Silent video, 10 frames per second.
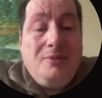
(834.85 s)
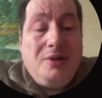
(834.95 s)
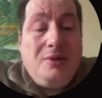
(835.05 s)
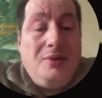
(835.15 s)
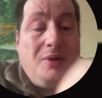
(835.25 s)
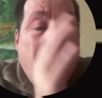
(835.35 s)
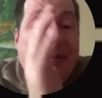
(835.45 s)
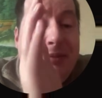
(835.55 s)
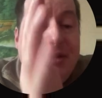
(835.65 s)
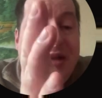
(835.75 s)
So you are
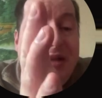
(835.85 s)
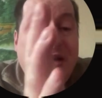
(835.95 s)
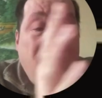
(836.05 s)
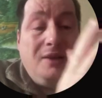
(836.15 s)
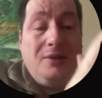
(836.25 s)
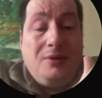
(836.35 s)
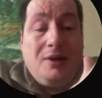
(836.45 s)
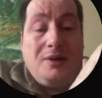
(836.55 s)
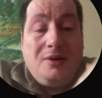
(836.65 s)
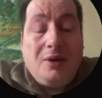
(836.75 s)
presenting, you
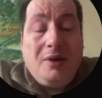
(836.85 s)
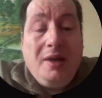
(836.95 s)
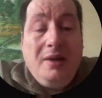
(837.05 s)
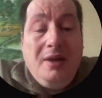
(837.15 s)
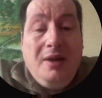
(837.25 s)
are talking,